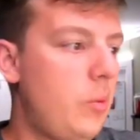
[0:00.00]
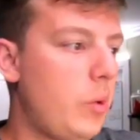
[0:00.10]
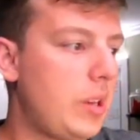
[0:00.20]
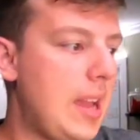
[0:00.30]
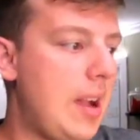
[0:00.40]

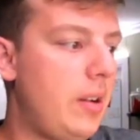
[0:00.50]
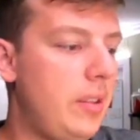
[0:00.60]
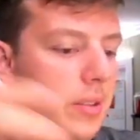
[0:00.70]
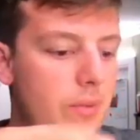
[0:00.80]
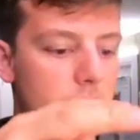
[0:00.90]
worked out
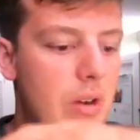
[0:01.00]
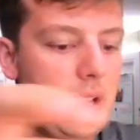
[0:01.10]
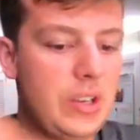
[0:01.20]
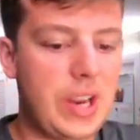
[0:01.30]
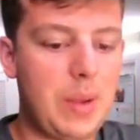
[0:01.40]
and you know
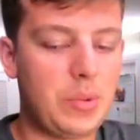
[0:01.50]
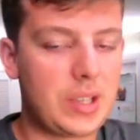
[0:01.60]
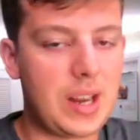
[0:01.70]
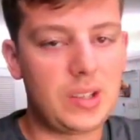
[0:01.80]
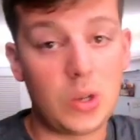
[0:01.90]
each
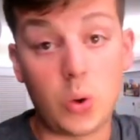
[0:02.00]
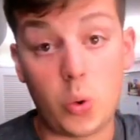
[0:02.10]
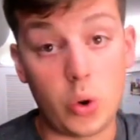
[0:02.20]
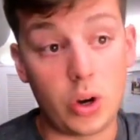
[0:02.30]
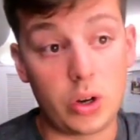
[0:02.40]
camera's got its own
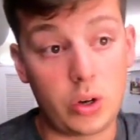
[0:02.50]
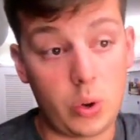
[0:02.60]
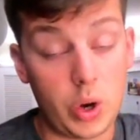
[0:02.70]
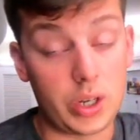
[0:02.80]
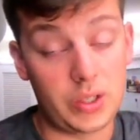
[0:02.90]

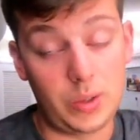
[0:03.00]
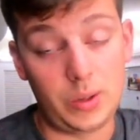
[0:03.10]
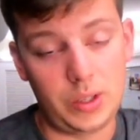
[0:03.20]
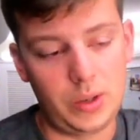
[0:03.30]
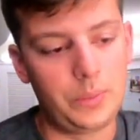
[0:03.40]
quirks to
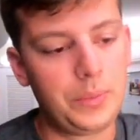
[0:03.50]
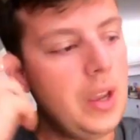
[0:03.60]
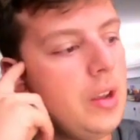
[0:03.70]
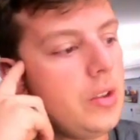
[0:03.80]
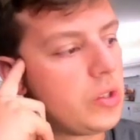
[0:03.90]
it too.
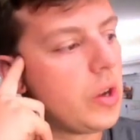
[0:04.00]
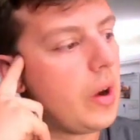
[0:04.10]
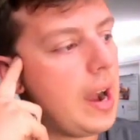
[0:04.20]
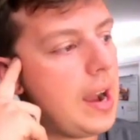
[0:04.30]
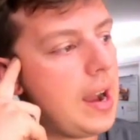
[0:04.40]
So